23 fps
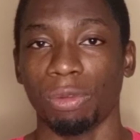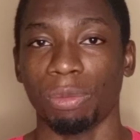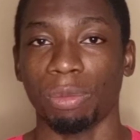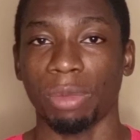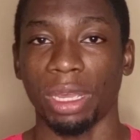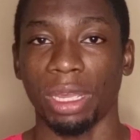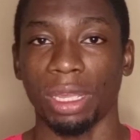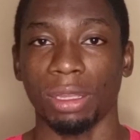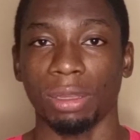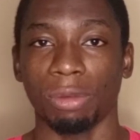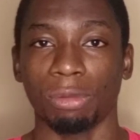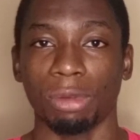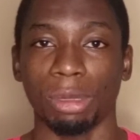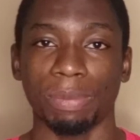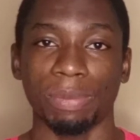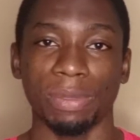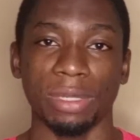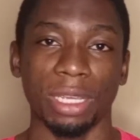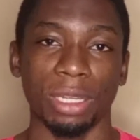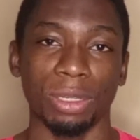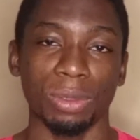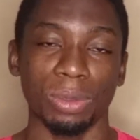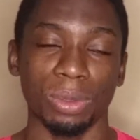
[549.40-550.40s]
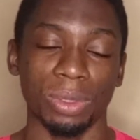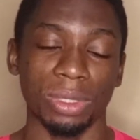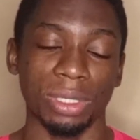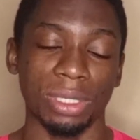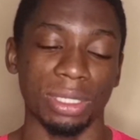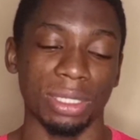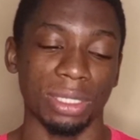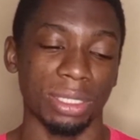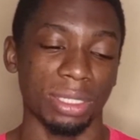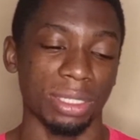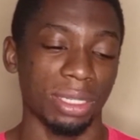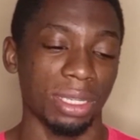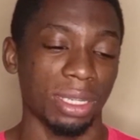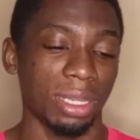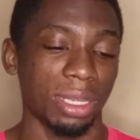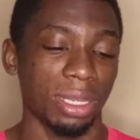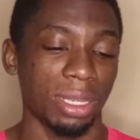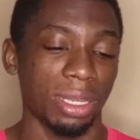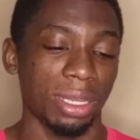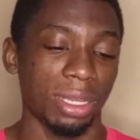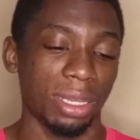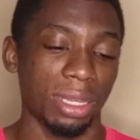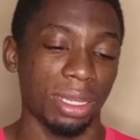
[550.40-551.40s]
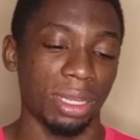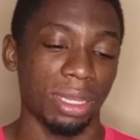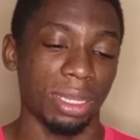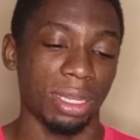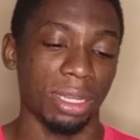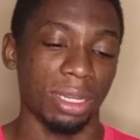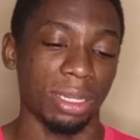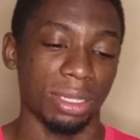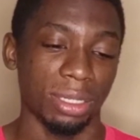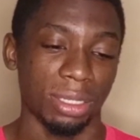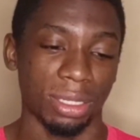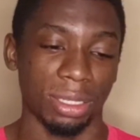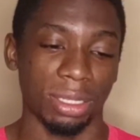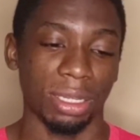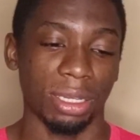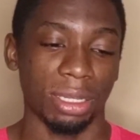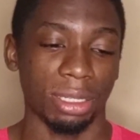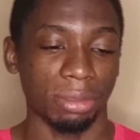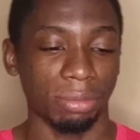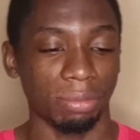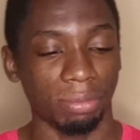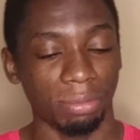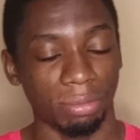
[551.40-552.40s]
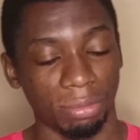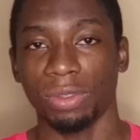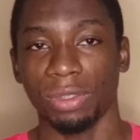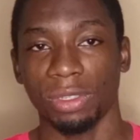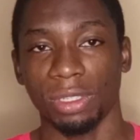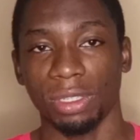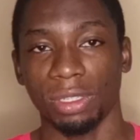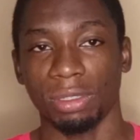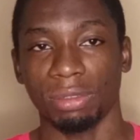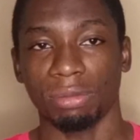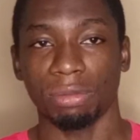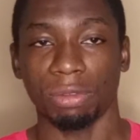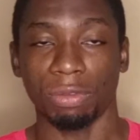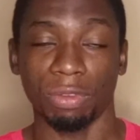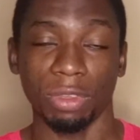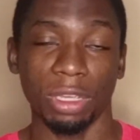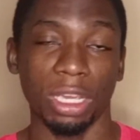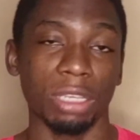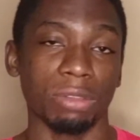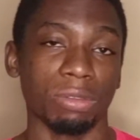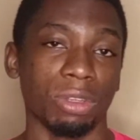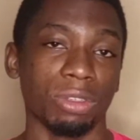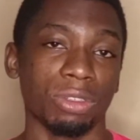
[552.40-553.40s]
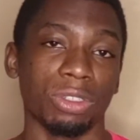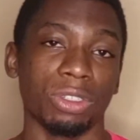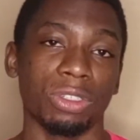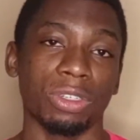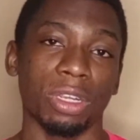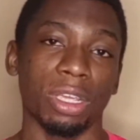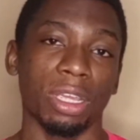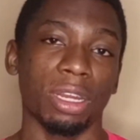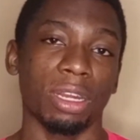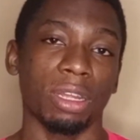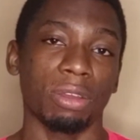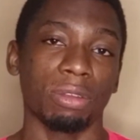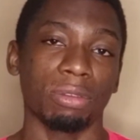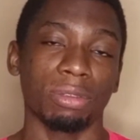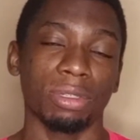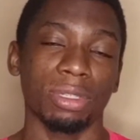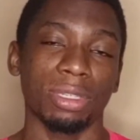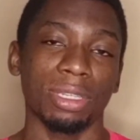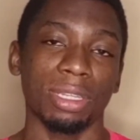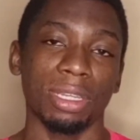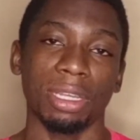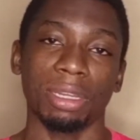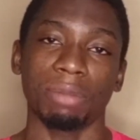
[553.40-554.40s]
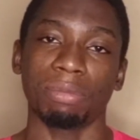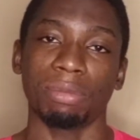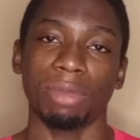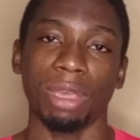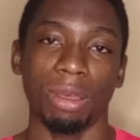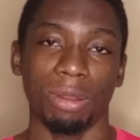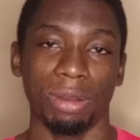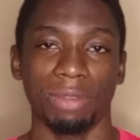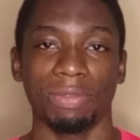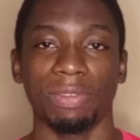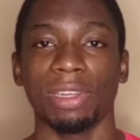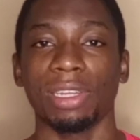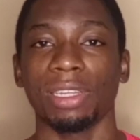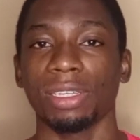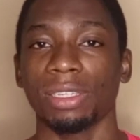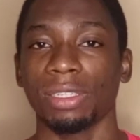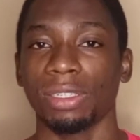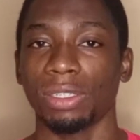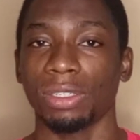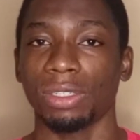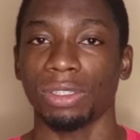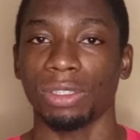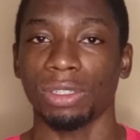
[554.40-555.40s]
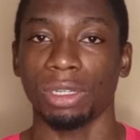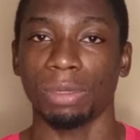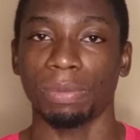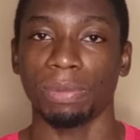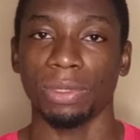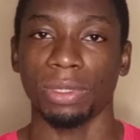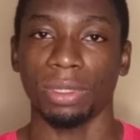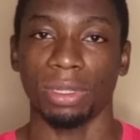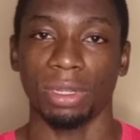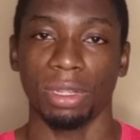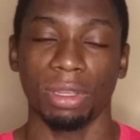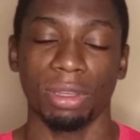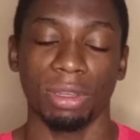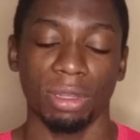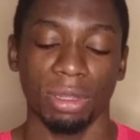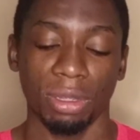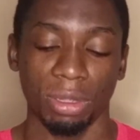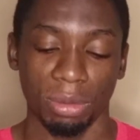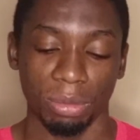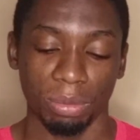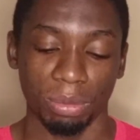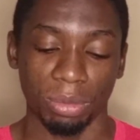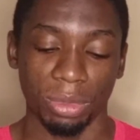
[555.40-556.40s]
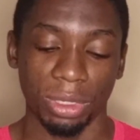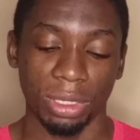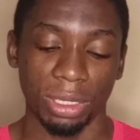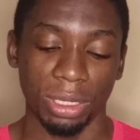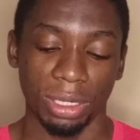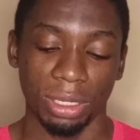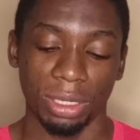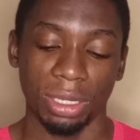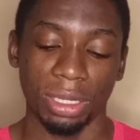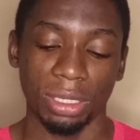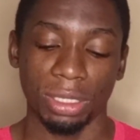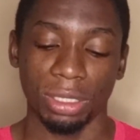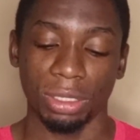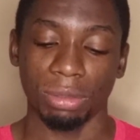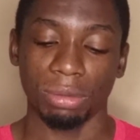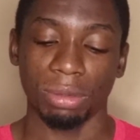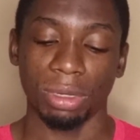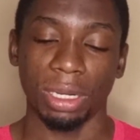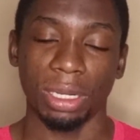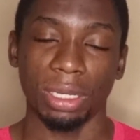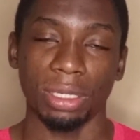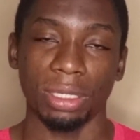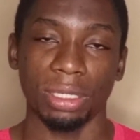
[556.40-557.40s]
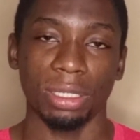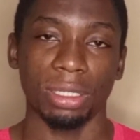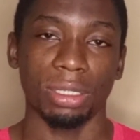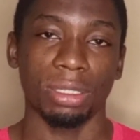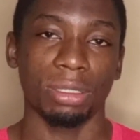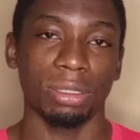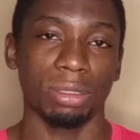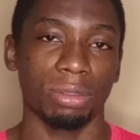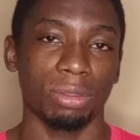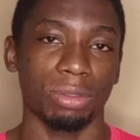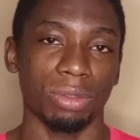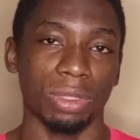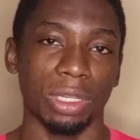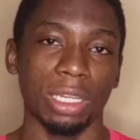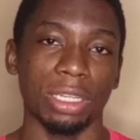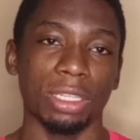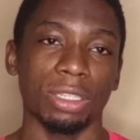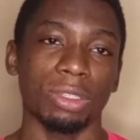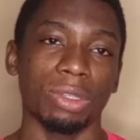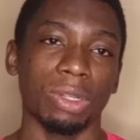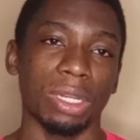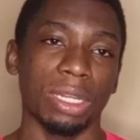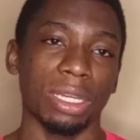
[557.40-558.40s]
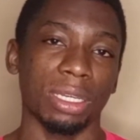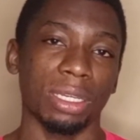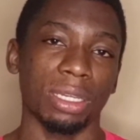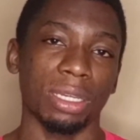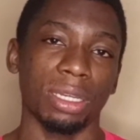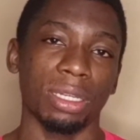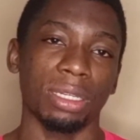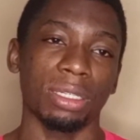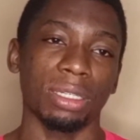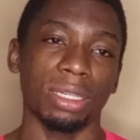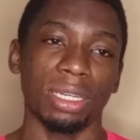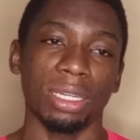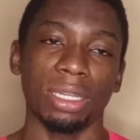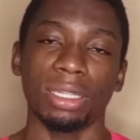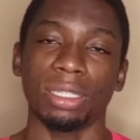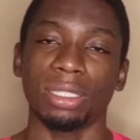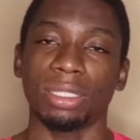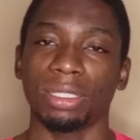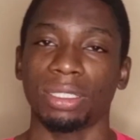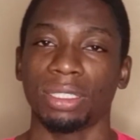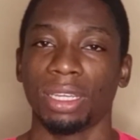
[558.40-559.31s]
my website hosting. So Cheaper Cash is what I've been using. If you guys want to try it out, then I'll leave a link in the description. But then that is what I did to get the dollar card. And